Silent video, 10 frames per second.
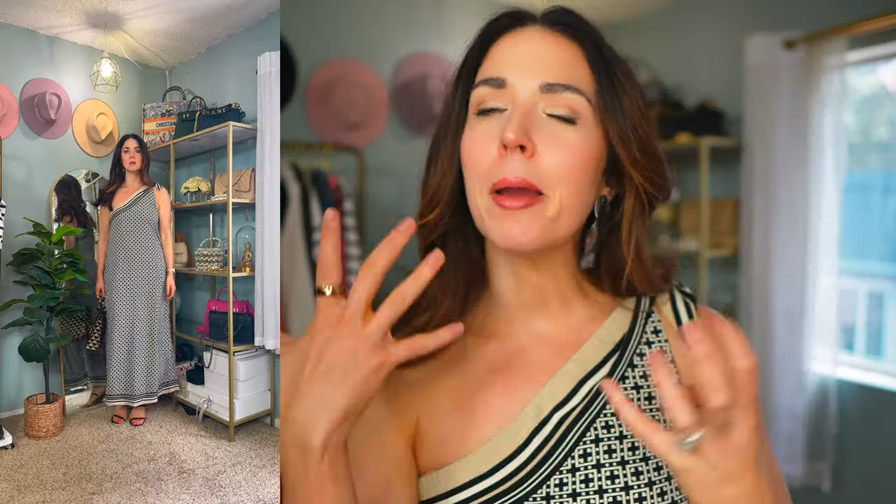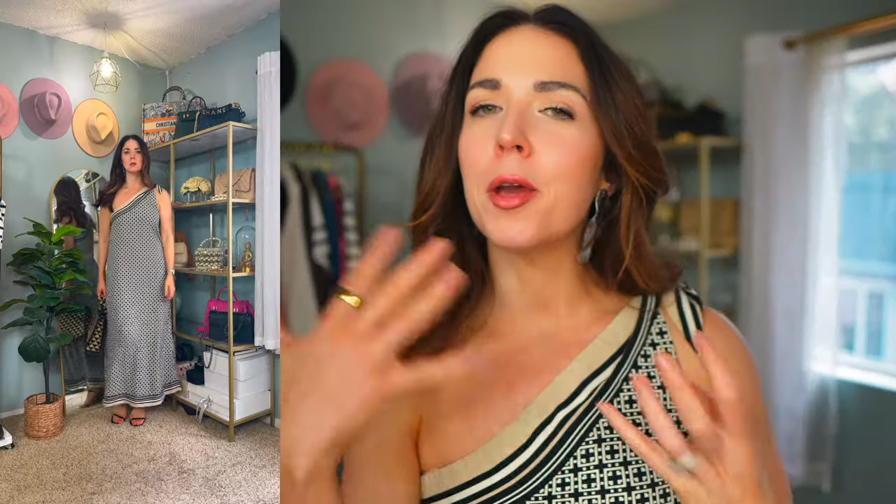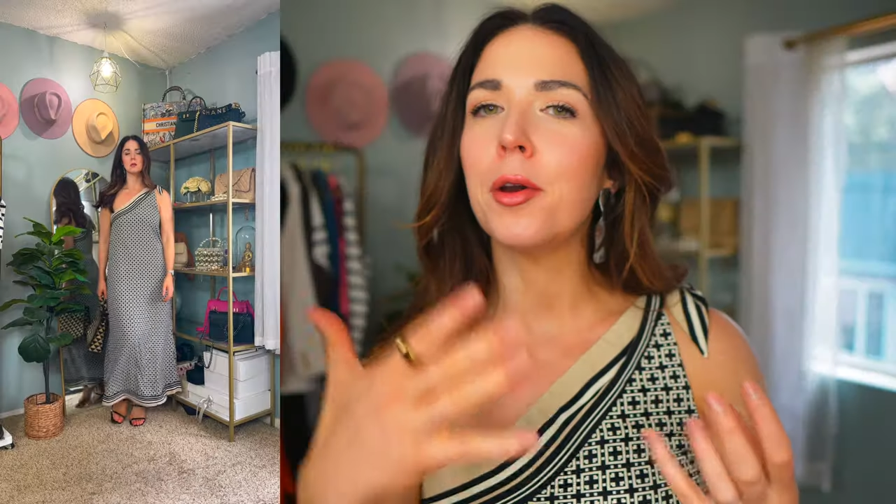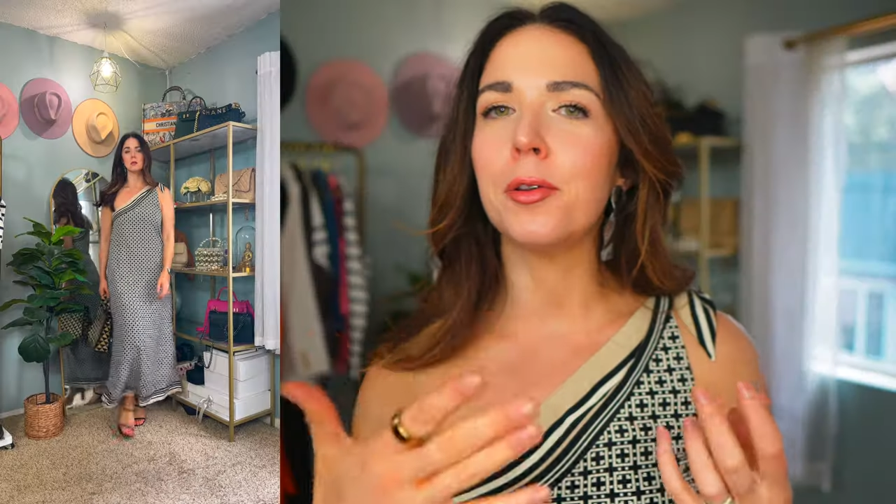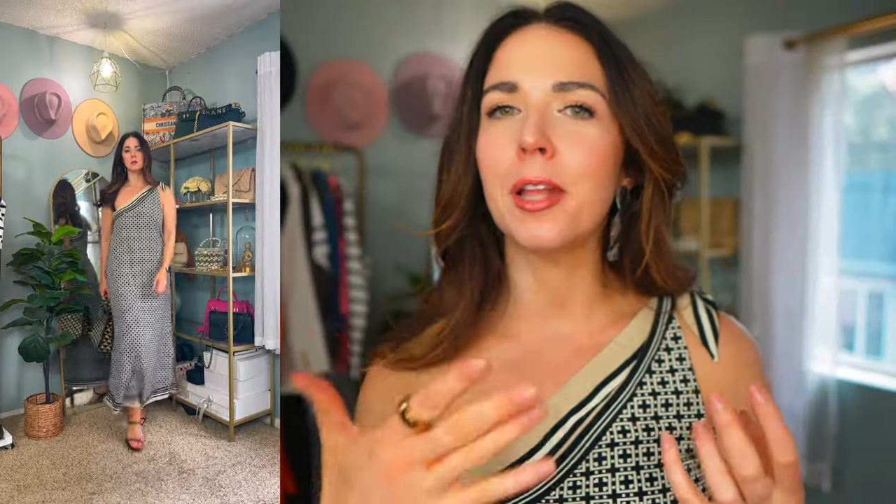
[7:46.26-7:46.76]
my
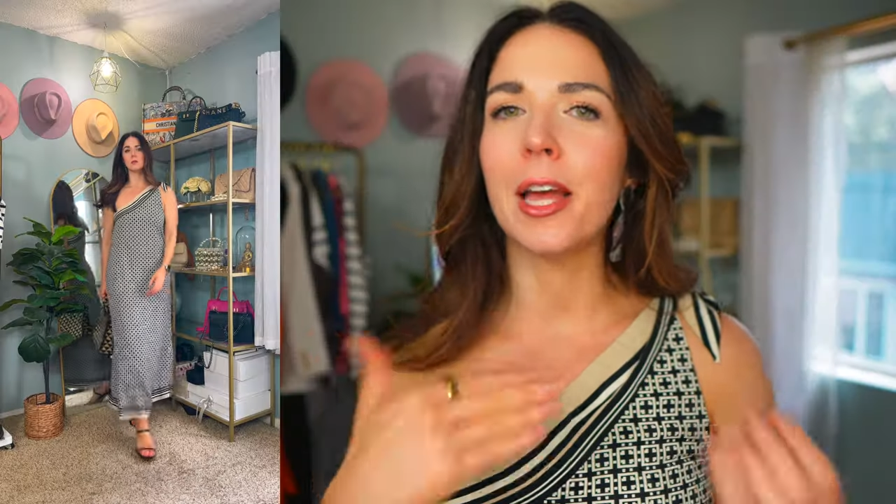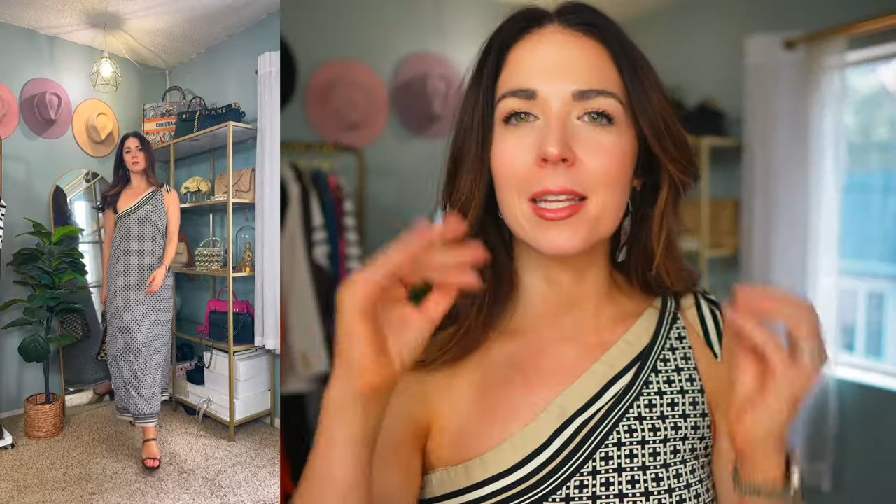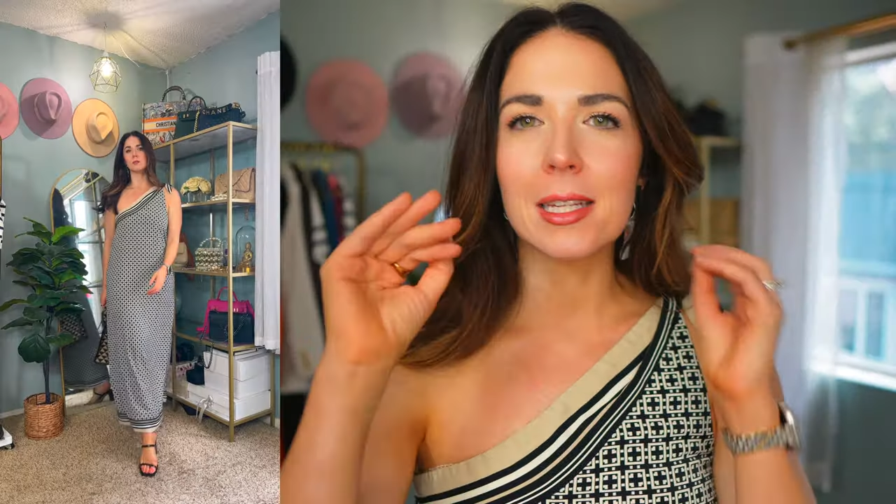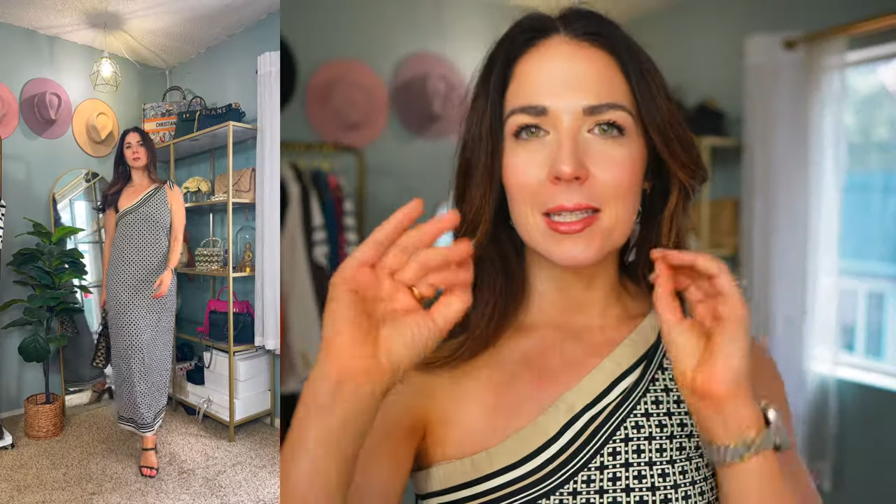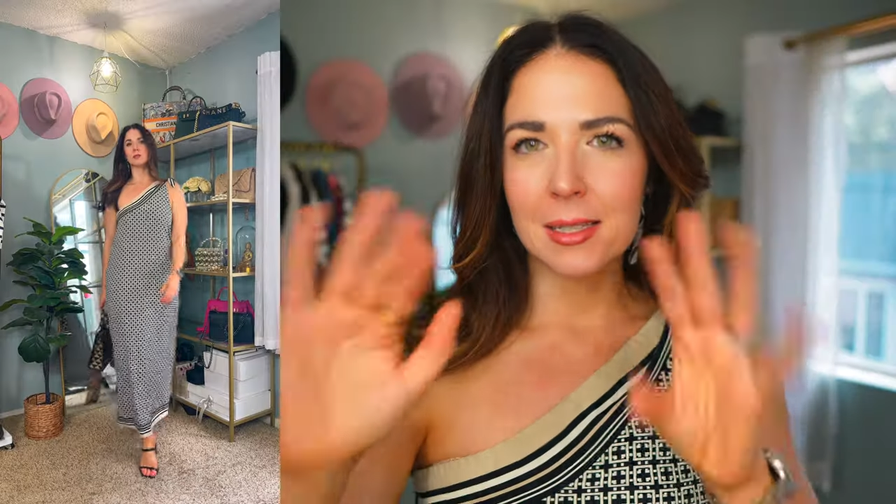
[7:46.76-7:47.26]
own
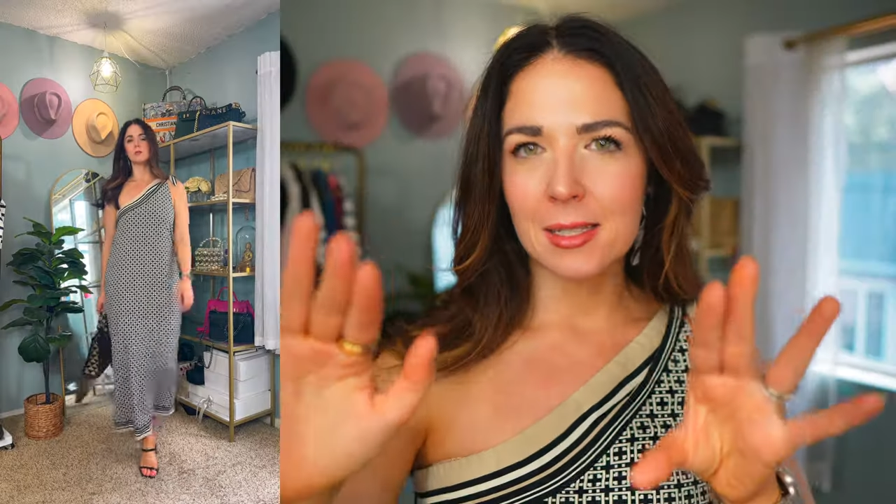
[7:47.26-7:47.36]
like